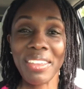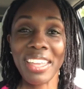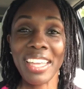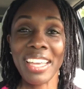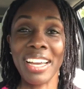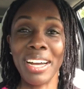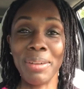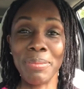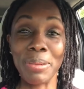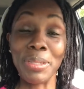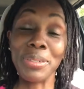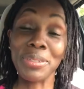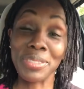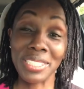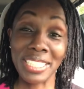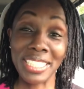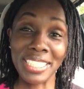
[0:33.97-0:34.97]
um,
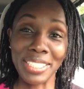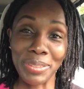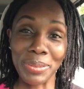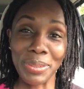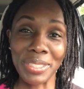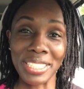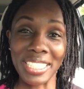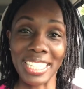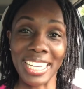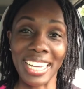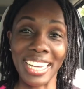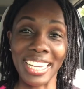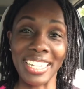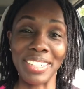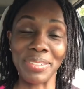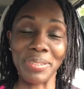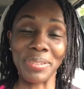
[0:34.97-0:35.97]
you'll see towards the
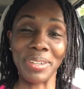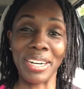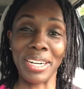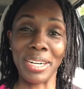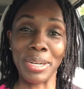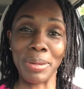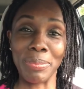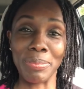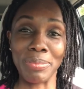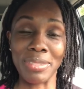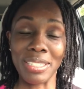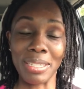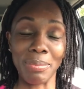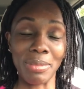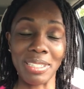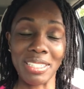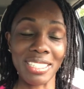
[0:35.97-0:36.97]
end um,
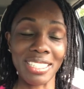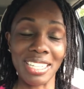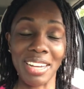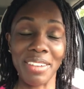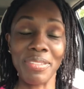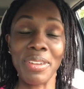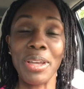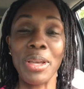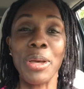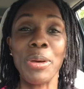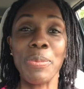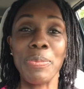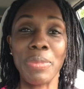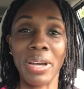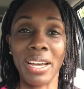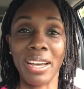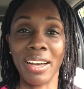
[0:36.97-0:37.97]
some of the stuff.
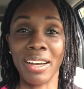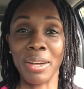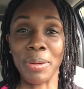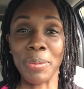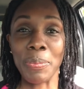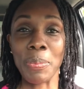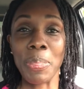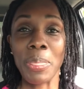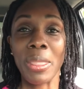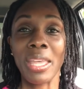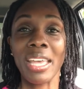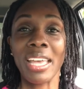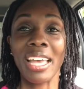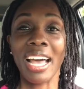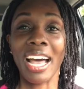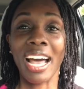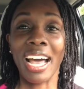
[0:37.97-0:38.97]
But um,
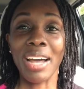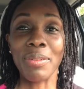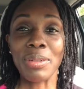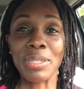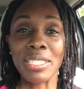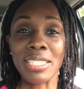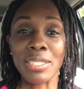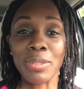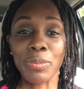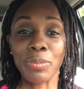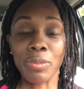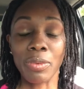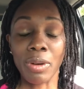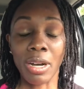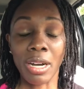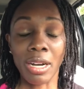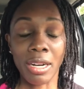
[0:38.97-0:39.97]
I was
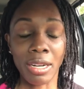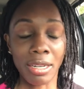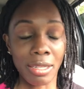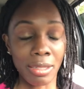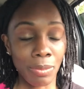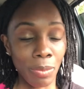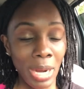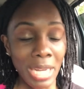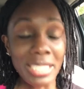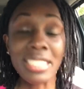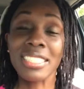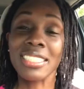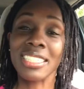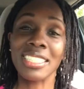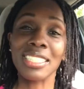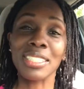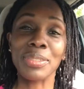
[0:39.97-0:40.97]
uh, washing
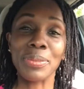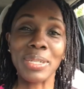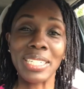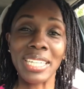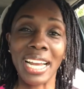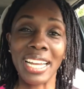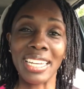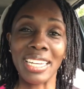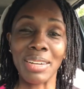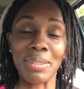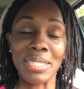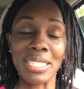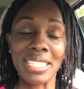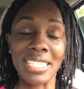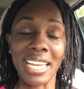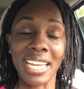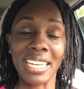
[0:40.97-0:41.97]
dishes one night and I was
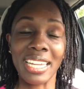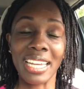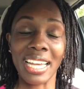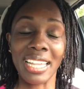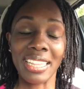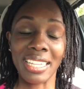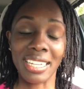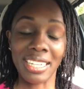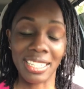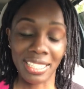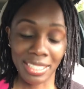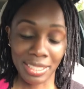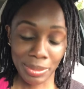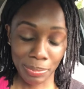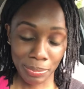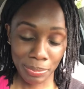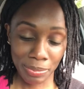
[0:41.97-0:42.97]
standing at the
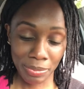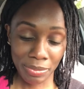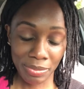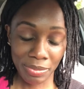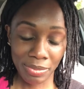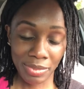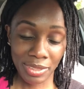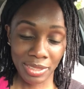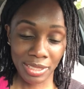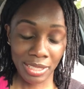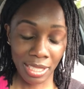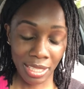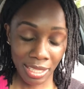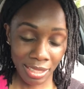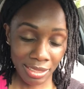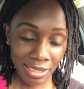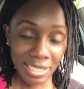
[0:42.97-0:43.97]
uh,
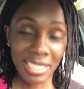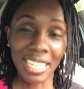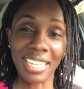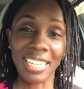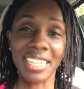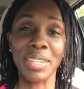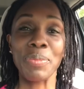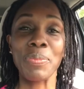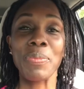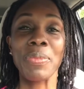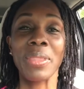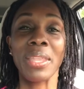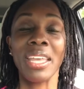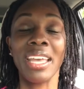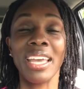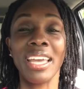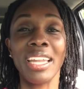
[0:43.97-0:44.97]
uh, sink,
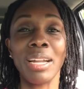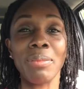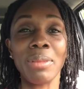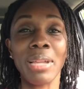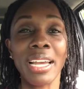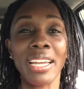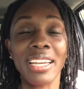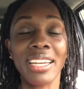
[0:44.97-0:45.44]
and I'm like,